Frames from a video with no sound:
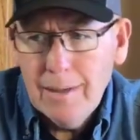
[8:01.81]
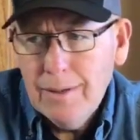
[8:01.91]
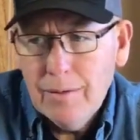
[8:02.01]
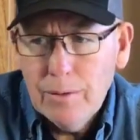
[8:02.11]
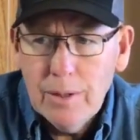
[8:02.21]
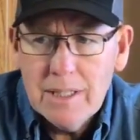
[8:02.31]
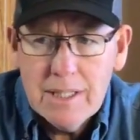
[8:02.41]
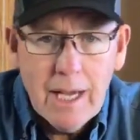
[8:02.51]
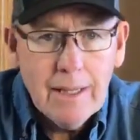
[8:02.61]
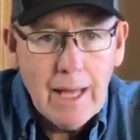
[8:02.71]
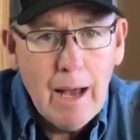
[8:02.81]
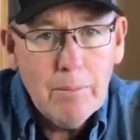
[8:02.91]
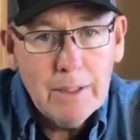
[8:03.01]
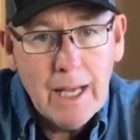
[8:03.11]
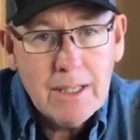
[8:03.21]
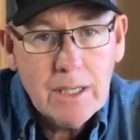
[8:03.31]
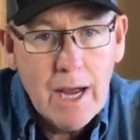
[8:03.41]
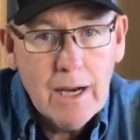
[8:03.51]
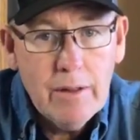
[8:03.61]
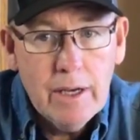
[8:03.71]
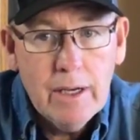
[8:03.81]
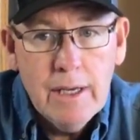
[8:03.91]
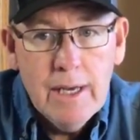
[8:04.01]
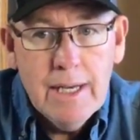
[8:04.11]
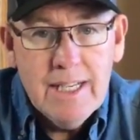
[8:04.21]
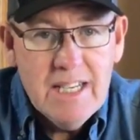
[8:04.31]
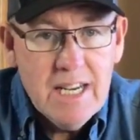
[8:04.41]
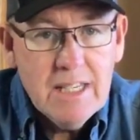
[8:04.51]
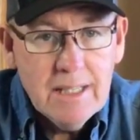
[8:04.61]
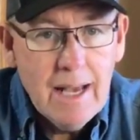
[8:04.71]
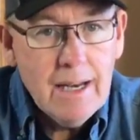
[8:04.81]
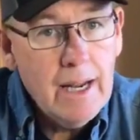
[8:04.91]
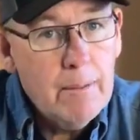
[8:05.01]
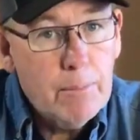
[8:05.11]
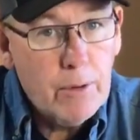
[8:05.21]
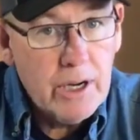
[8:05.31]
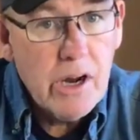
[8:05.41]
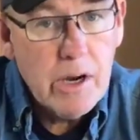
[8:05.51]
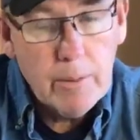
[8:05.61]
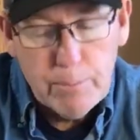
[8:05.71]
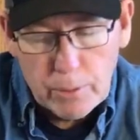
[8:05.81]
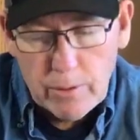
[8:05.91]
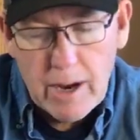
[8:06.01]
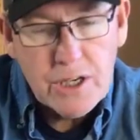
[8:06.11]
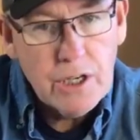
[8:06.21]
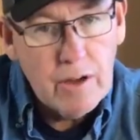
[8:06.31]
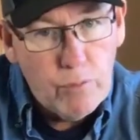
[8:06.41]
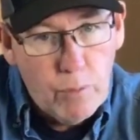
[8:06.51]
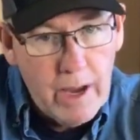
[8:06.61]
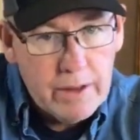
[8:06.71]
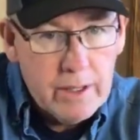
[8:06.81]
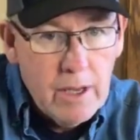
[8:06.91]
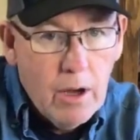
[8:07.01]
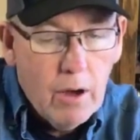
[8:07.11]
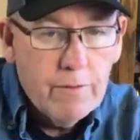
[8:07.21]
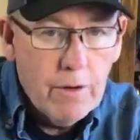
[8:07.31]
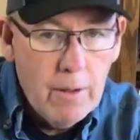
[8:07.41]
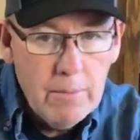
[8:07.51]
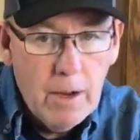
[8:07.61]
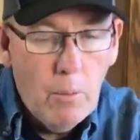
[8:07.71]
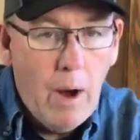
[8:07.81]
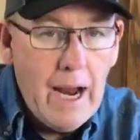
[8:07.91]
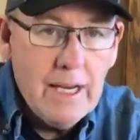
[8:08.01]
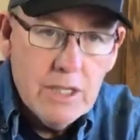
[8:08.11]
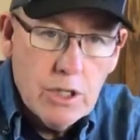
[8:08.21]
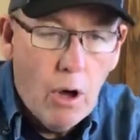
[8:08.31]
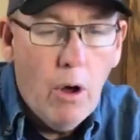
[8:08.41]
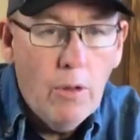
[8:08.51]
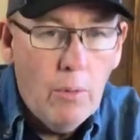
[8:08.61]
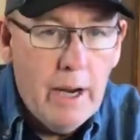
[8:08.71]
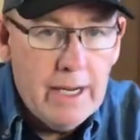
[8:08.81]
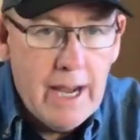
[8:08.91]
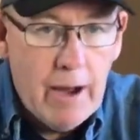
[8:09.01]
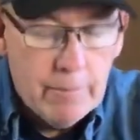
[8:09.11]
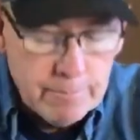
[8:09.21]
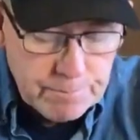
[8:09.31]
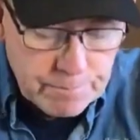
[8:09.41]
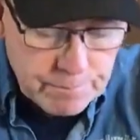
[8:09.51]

And I've never really said that, but that's kind of the descending prog- progression of width from the widest all the way down.